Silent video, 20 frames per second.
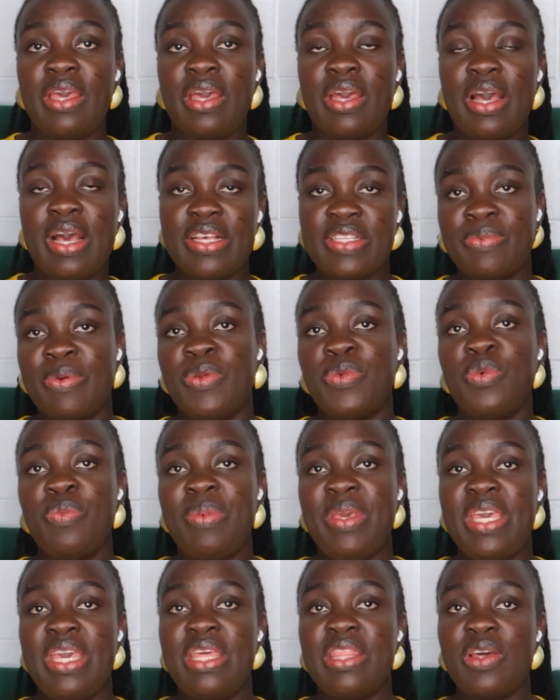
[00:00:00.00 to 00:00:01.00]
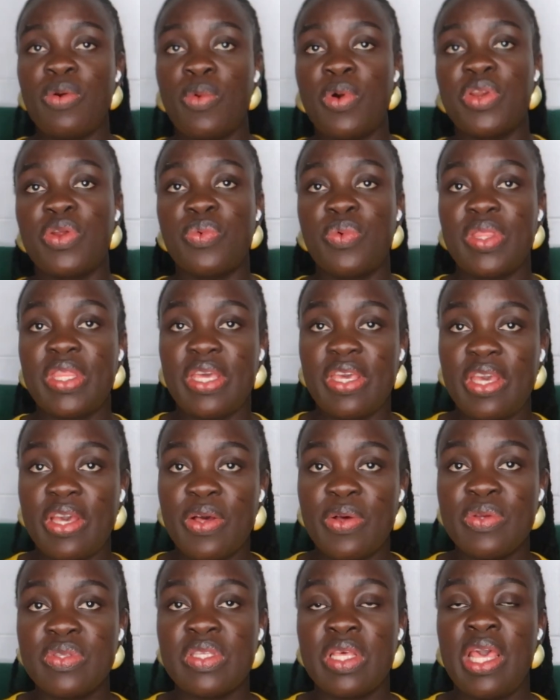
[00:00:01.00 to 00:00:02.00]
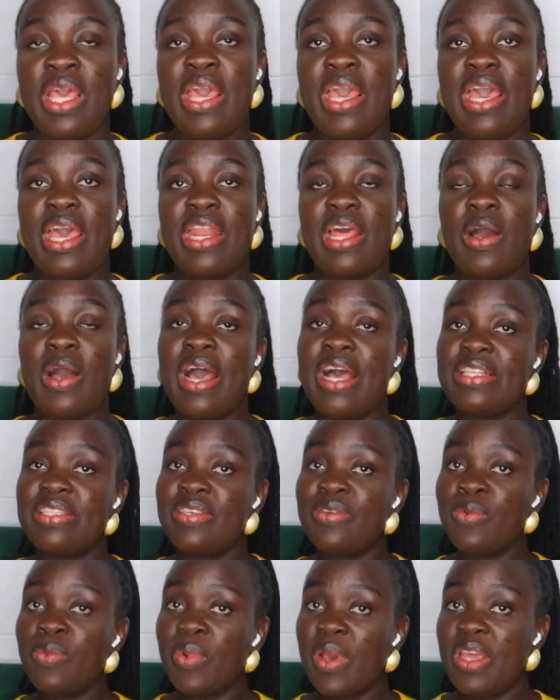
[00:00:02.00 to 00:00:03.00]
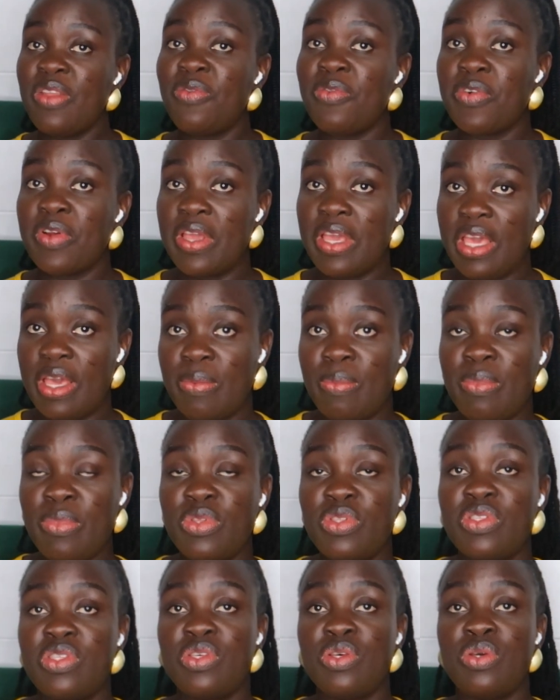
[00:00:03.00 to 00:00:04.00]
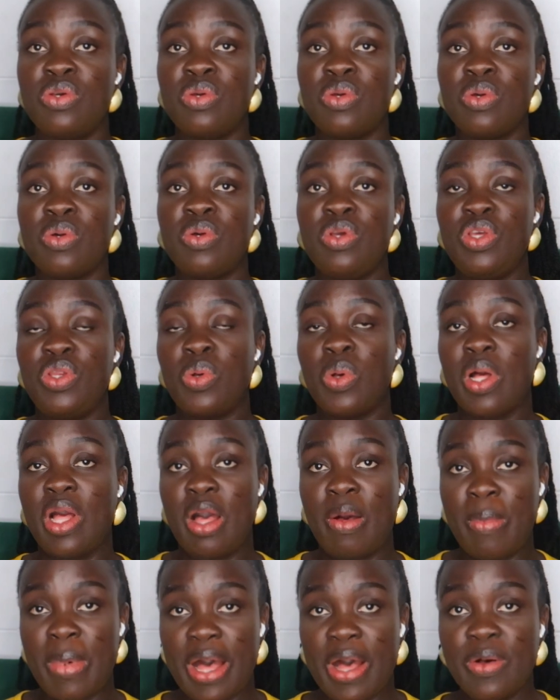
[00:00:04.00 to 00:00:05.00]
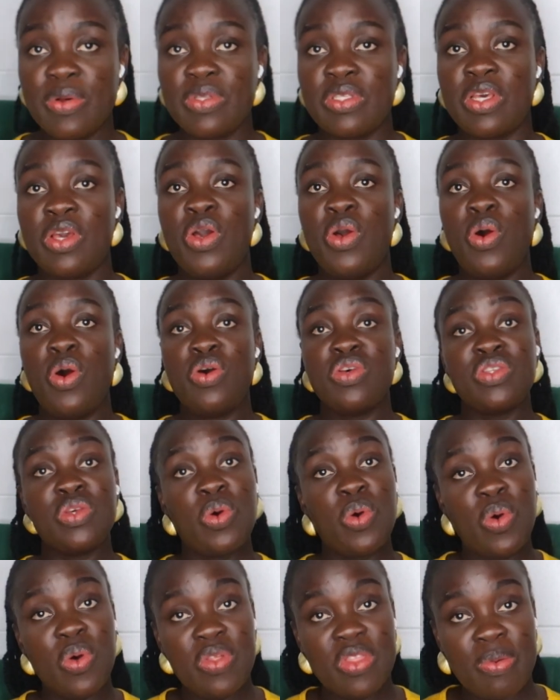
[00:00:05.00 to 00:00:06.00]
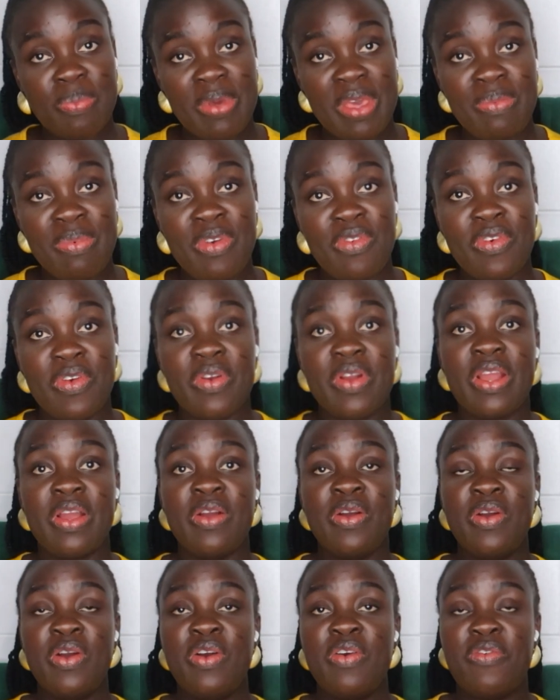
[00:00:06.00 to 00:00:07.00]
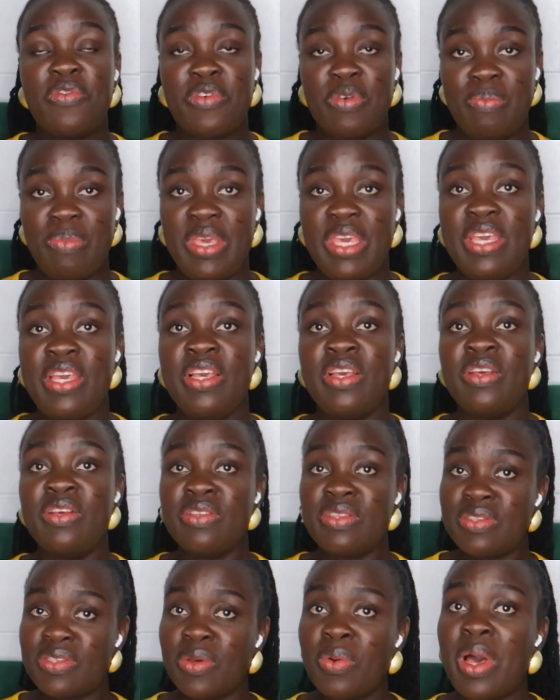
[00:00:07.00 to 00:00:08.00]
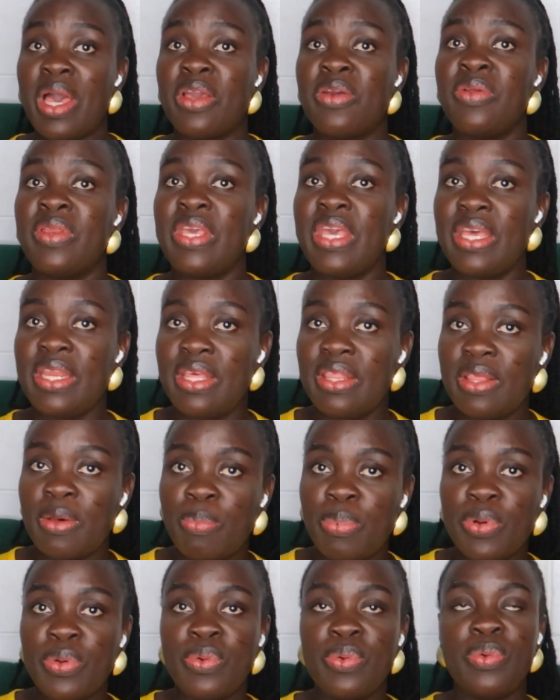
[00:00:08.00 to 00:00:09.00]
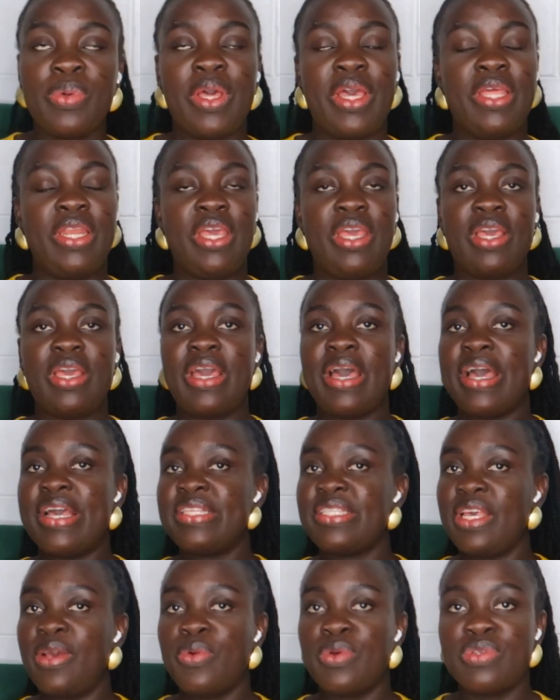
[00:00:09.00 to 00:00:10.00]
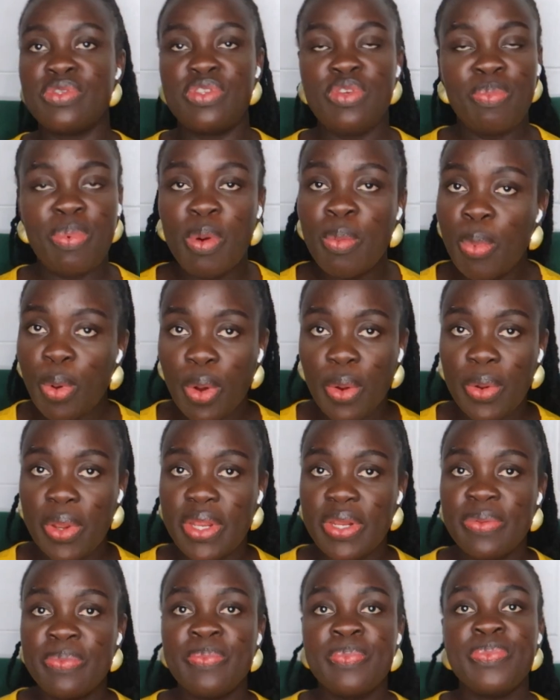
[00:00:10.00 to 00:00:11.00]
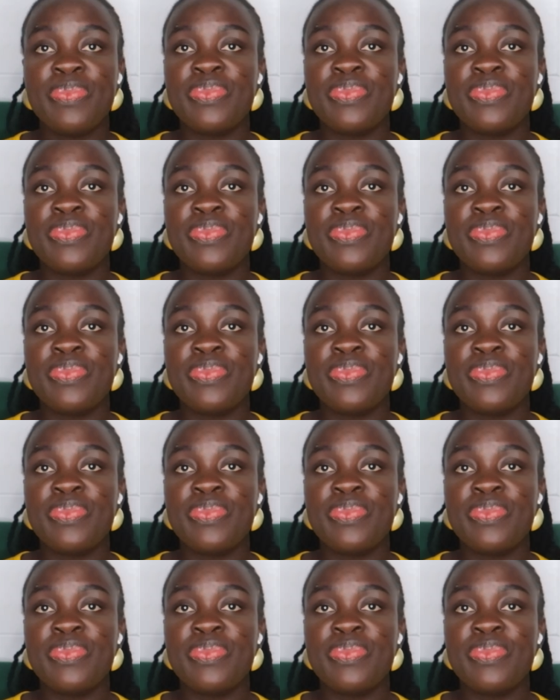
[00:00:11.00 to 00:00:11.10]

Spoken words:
husband will be in the water with the girls, and I had to wait for him to, you know, come out, also hold the baby for me so I could get in the pool. And guys, it was super boring.